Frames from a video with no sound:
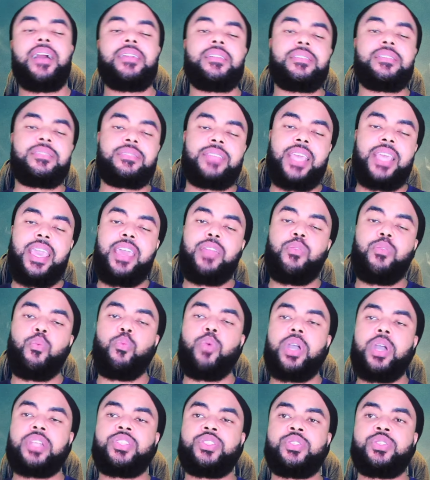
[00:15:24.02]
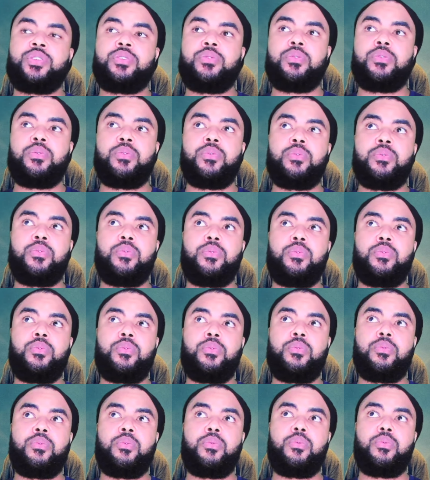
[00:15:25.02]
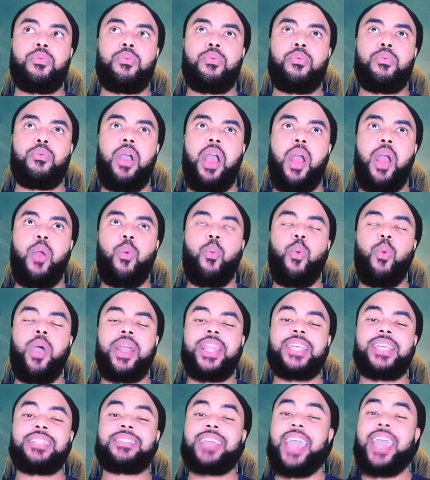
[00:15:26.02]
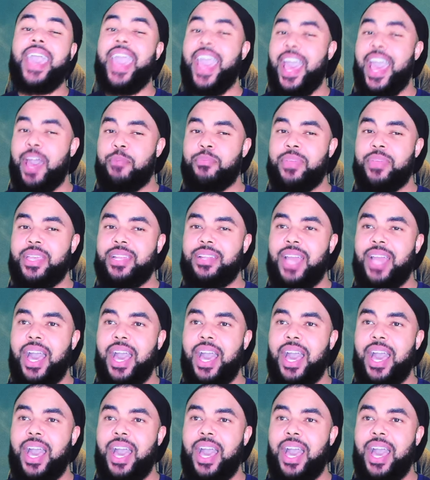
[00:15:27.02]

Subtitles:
understand what you are wanting to happen.